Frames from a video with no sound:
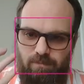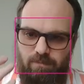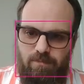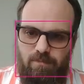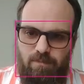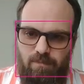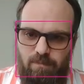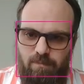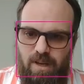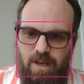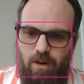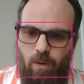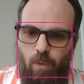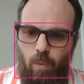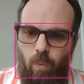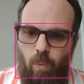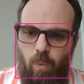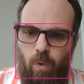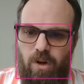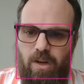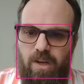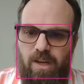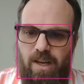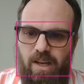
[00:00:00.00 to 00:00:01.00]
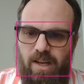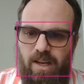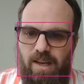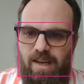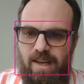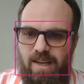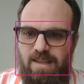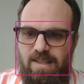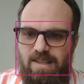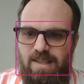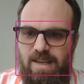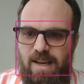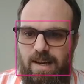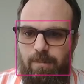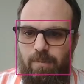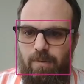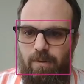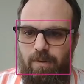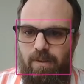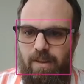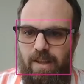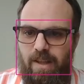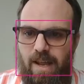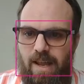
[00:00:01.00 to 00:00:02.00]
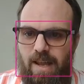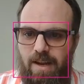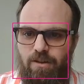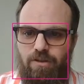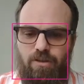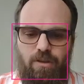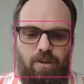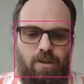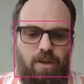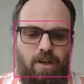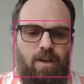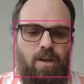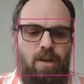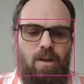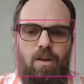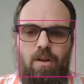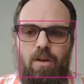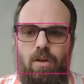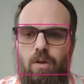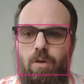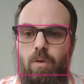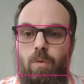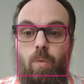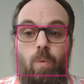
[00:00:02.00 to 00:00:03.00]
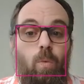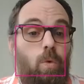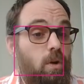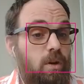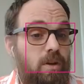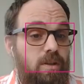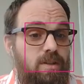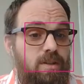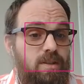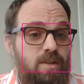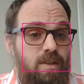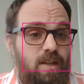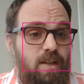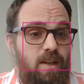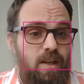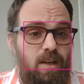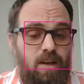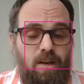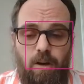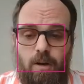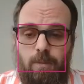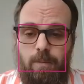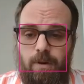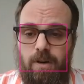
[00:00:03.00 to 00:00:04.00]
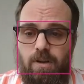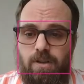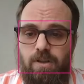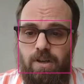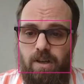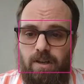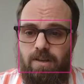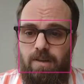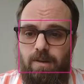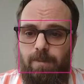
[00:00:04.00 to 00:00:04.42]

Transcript: make a working example that actually works in our project.